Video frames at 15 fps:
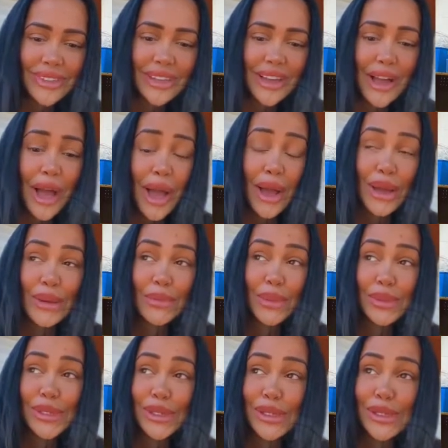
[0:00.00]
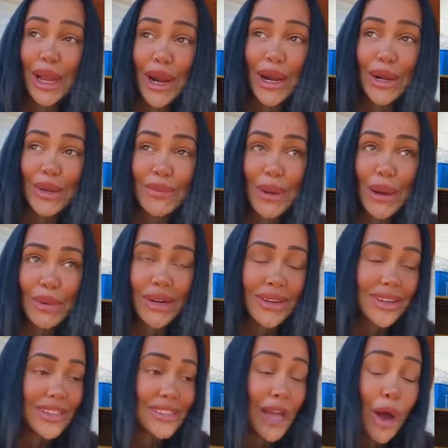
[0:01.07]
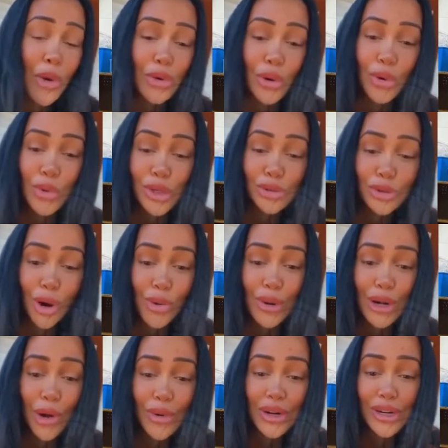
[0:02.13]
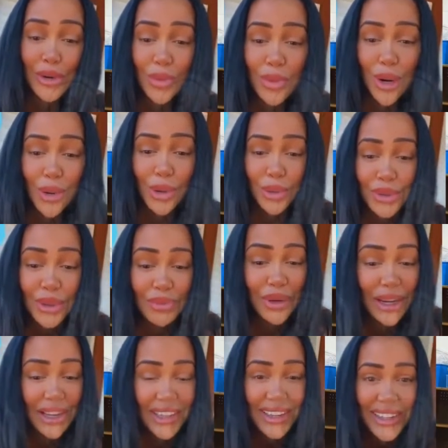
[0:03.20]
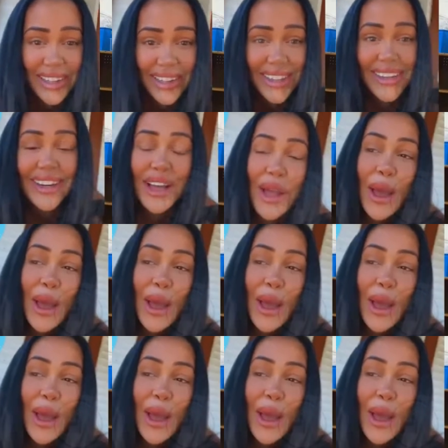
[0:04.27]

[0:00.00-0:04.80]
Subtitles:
I am scared, baby, because I don't know what's going on in the world. But